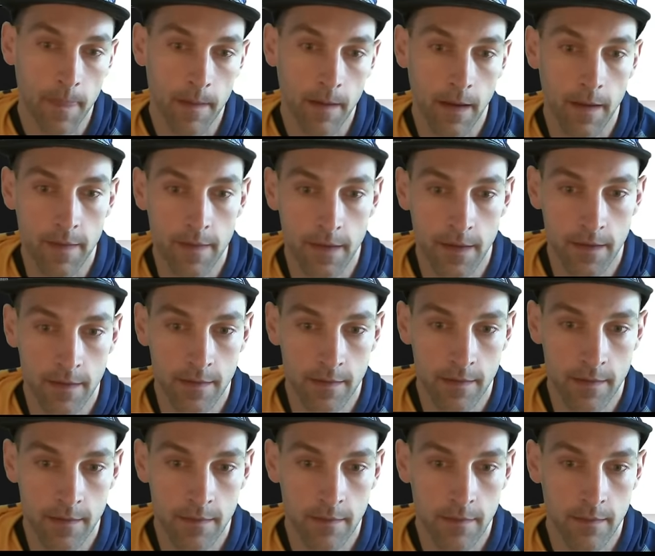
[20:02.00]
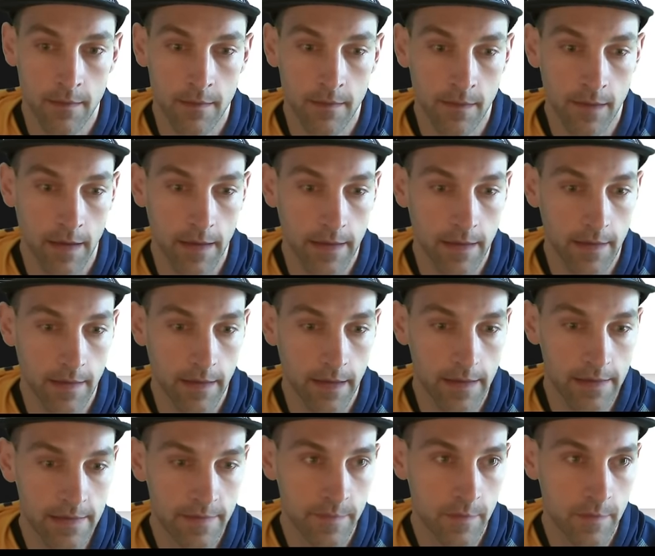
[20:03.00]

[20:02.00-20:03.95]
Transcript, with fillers: And then I can cast a